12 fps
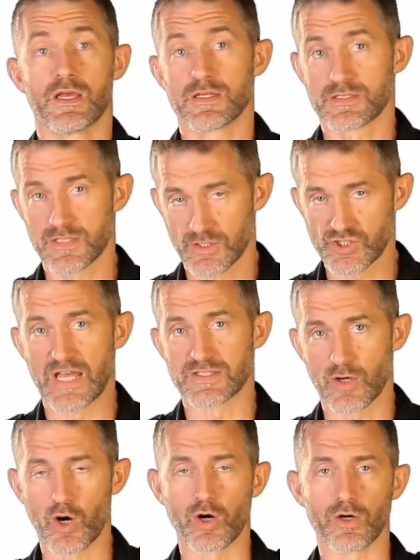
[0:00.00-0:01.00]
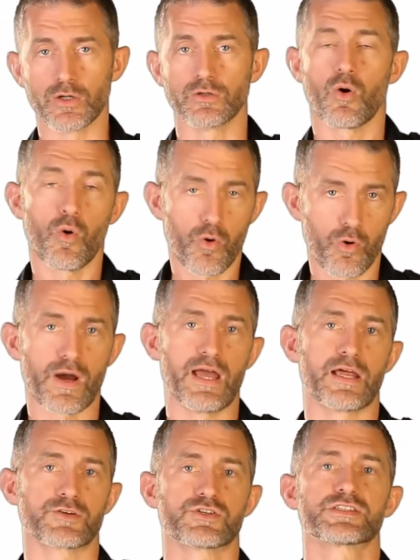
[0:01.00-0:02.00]
such as oil or
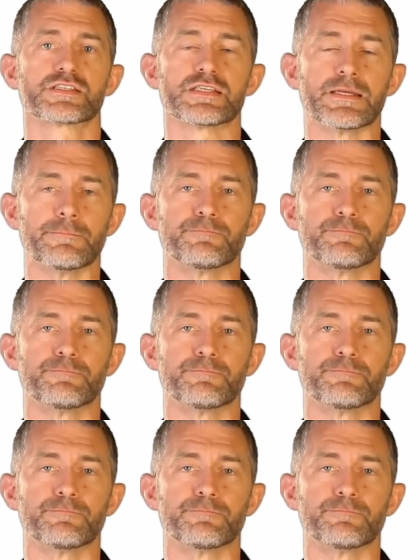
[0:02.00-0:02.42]
electricity.